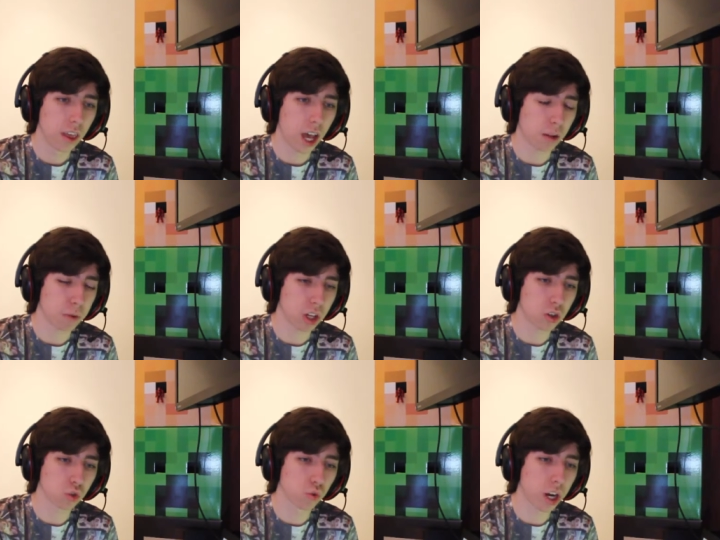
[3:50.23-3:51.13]
at a
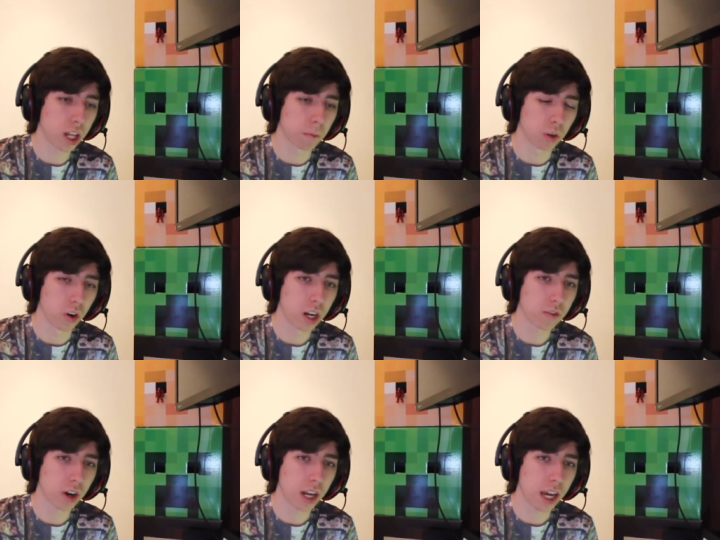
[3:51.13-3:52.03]
potential rate that I'm going at
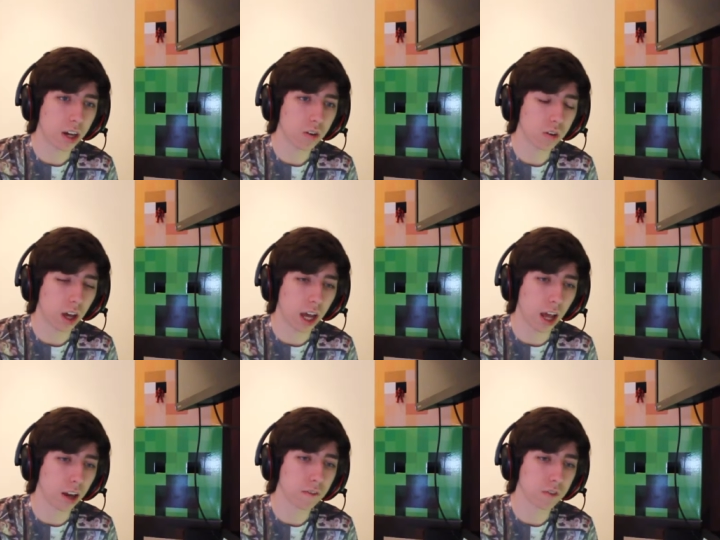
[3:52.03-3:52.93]
right now,
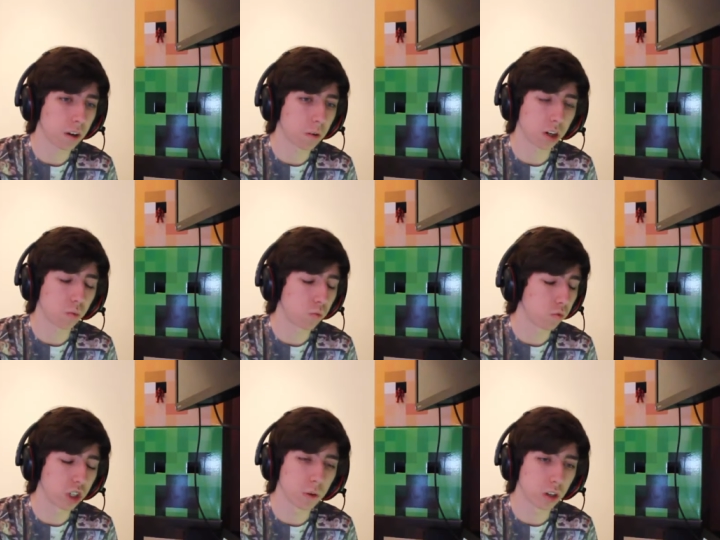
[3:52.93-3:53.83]
I, I don't think I'm going to
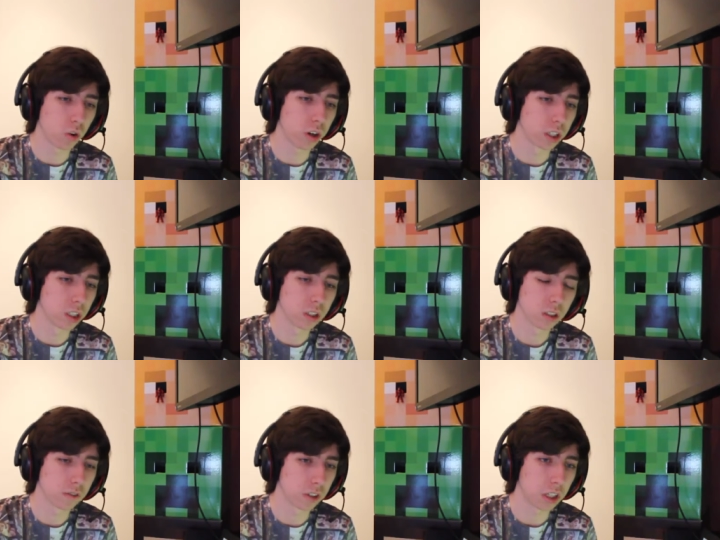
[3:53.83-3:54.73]
reach my quota
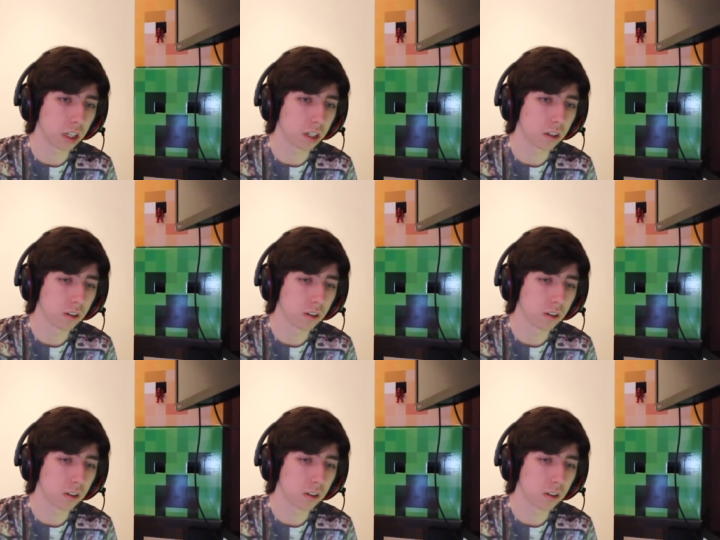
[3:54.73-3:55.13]
for the year.